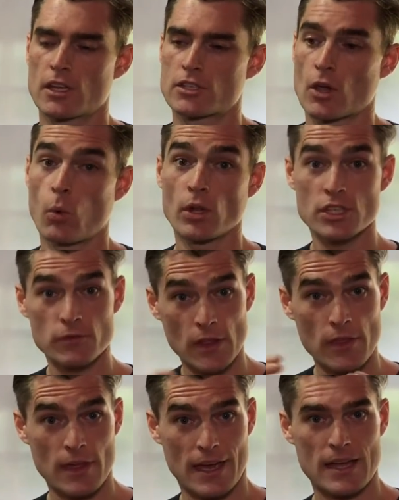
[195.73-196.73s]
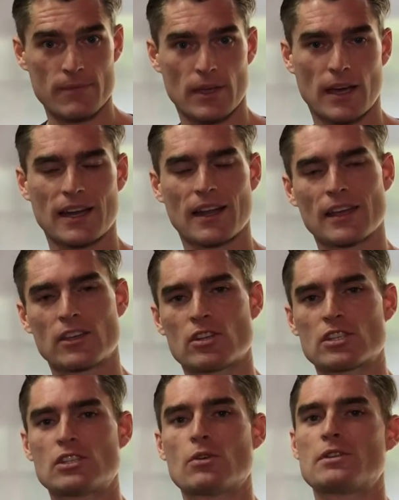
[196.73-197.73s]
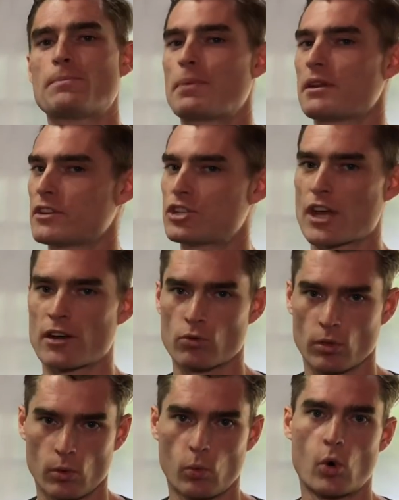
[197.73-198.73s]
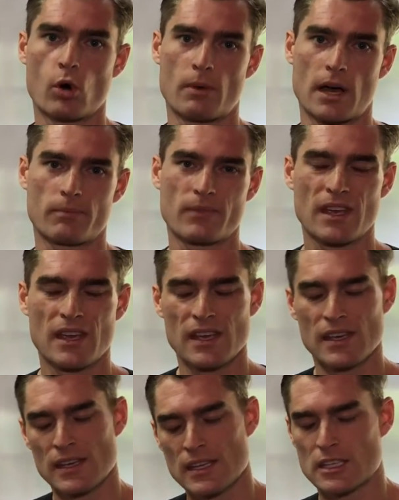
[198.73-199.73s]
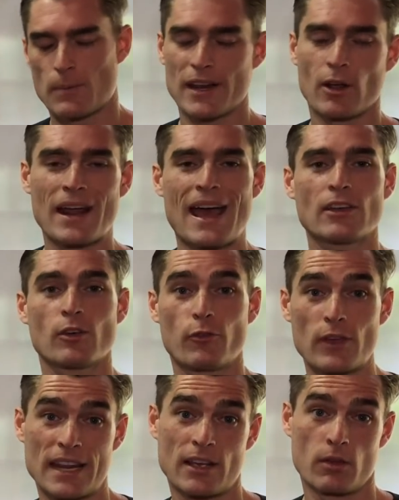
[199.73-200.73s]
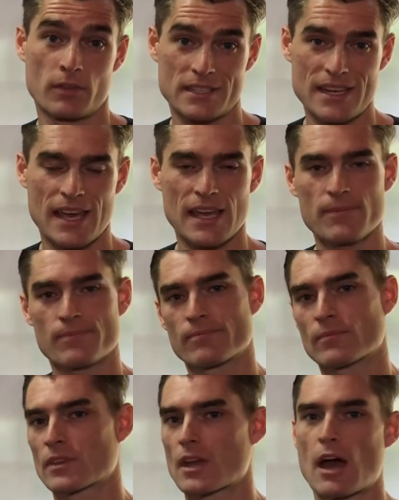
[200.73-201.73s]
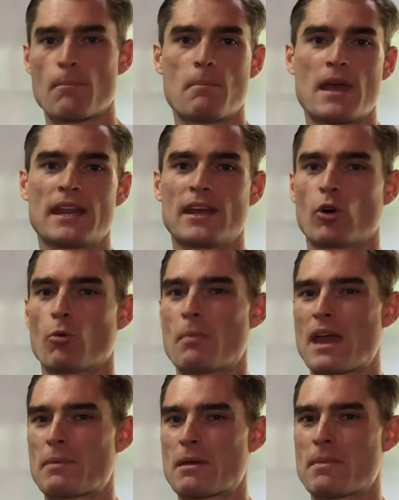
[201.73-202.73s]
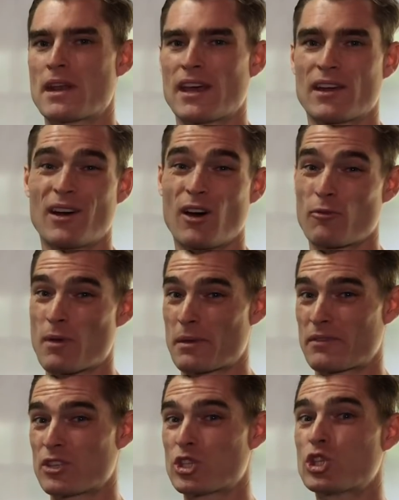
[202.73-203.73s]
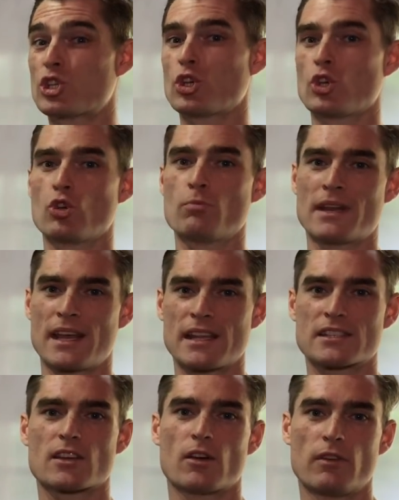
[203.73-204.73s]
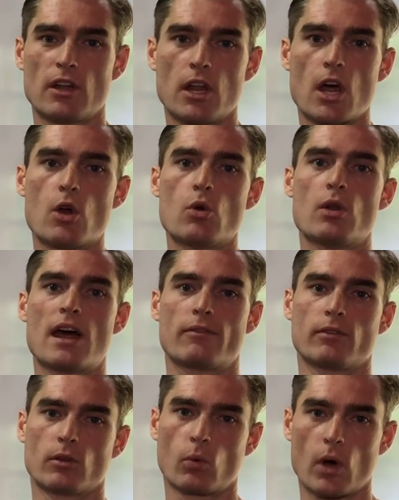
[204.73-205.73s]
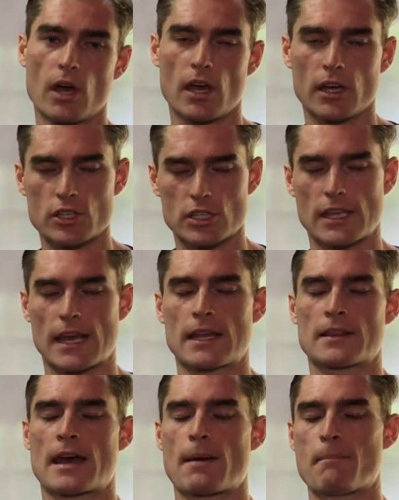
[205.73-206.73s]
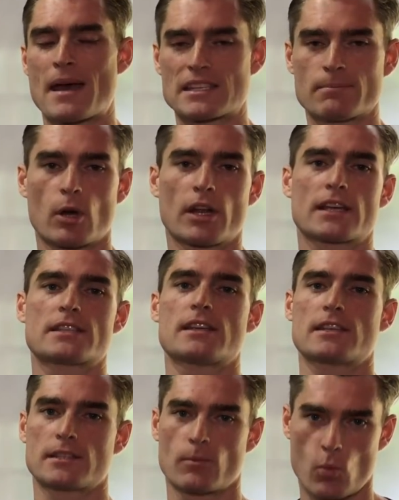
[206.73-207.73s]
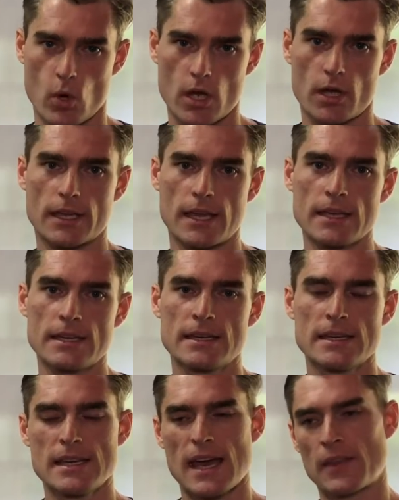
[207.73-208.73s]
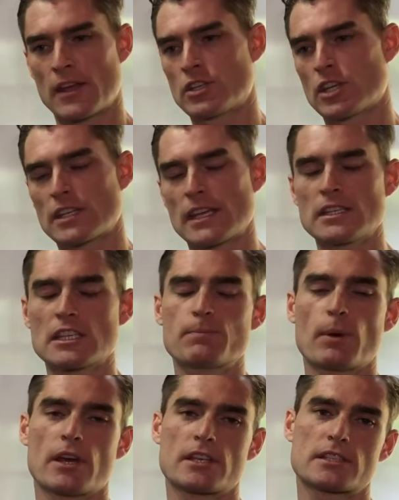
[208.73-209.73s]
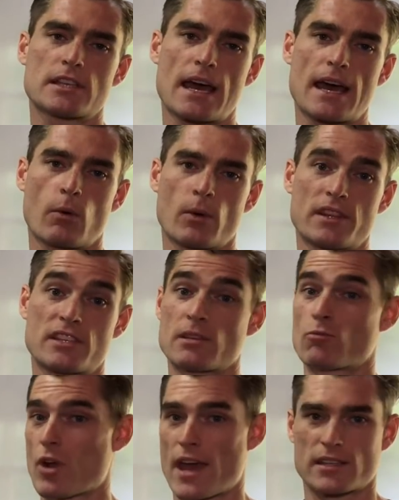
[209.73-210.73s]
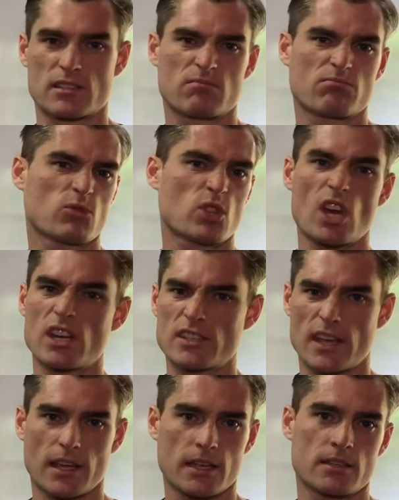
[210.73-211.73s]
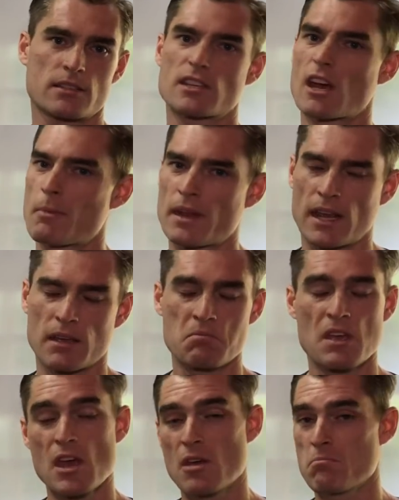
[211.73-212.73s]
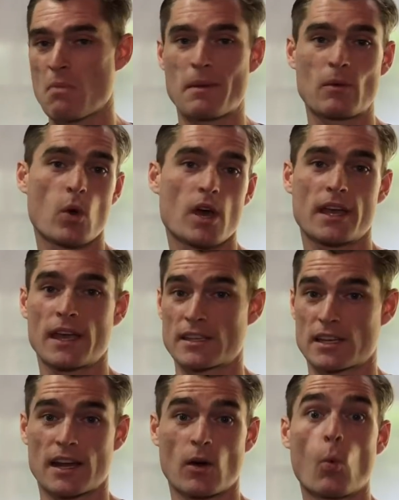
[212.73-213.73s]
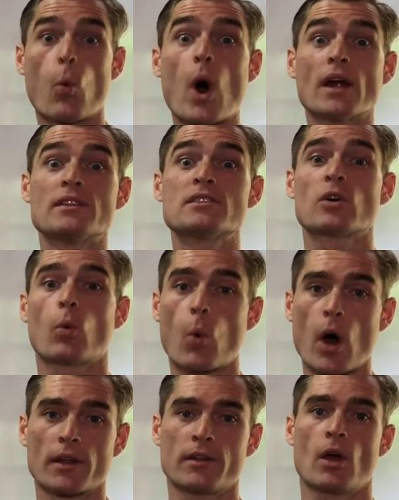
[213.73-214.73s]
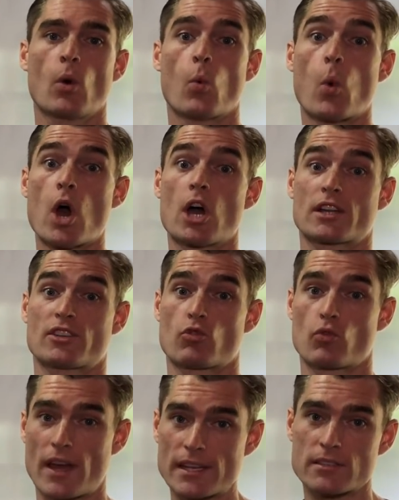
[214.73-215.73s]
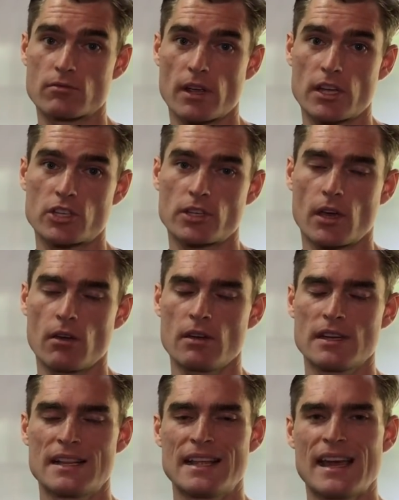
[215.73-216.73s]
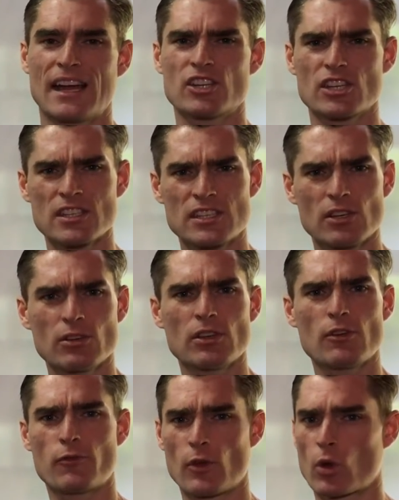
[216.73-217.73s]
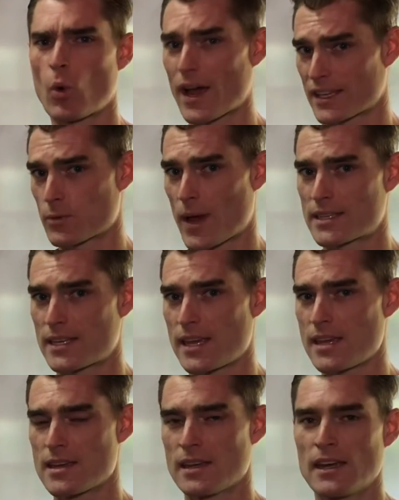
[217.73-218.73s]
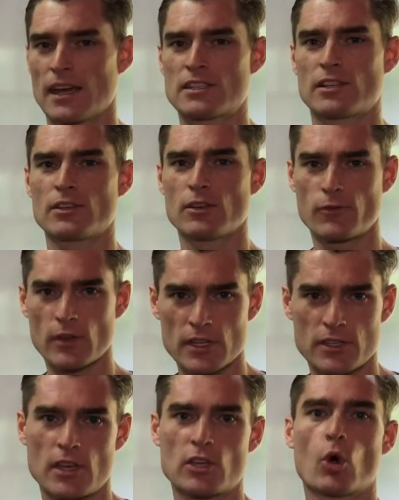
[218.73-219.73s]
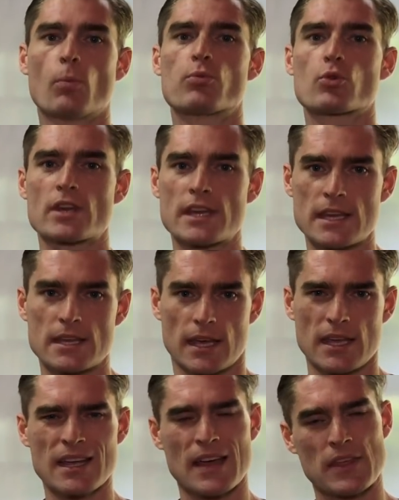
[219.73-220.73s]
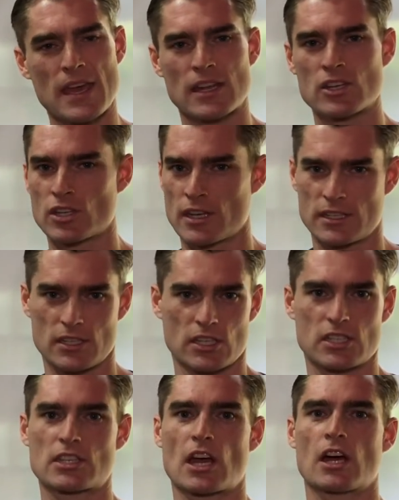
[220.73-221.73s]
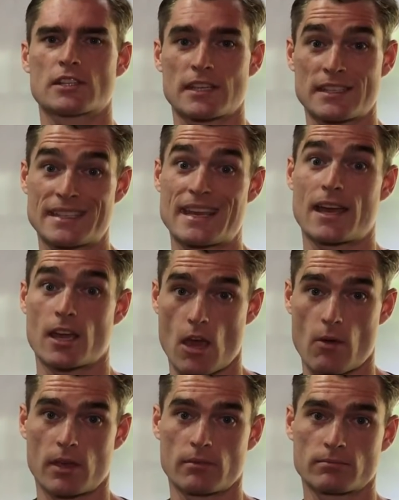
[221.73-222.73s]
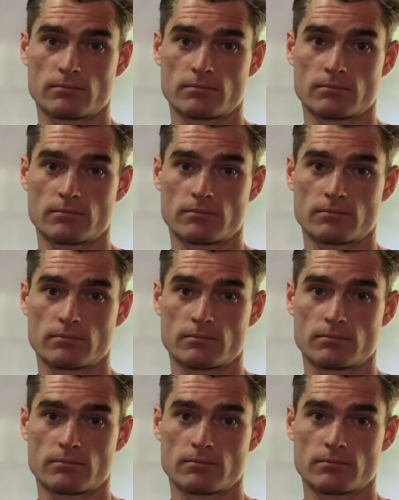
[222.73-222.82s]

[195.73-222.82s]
So once you've done that, I'd like you just to do a bit of a general warm-up. Depending on how you're feeling on the day, a minute or maybe a minute and a half, maybe even 2 minutes of low-level work, just getting that metabolic system working, and then just intersperse that with some rest. 30 seconds, a minute, maybe working as a kind of 1-to-1 work-to-rest ratio, and just until you feel quite sweaty, until you feel as though you're breathing and the engine is just starting to get going.